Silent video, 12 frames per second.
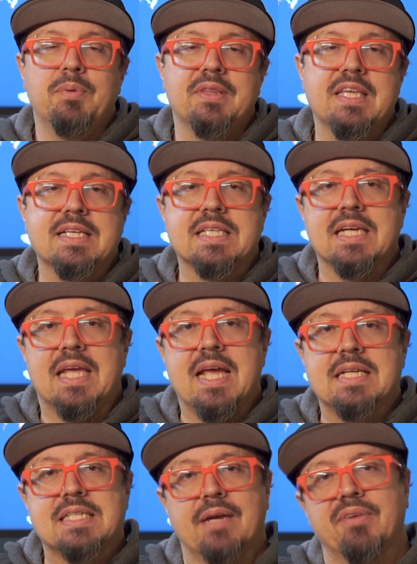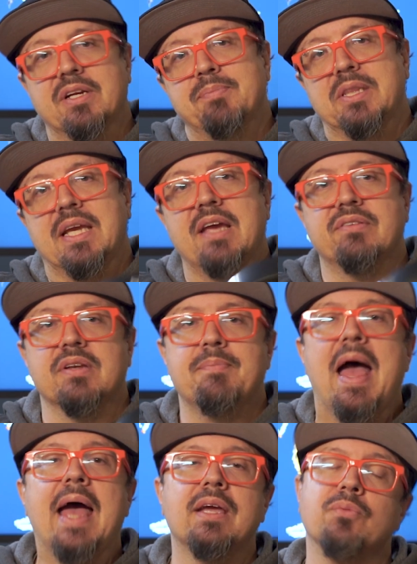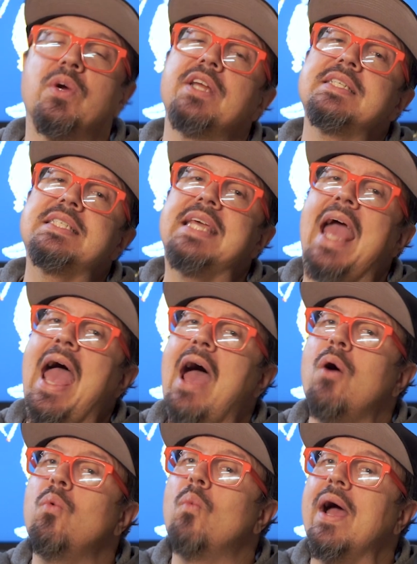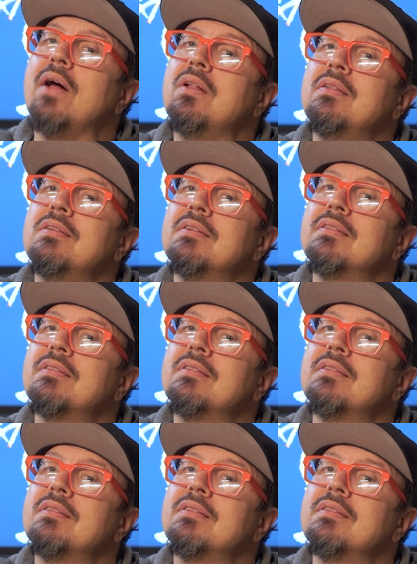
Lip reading: gonna put these in a case, and I'm gonna put the case in a bag, and we're gonna see how well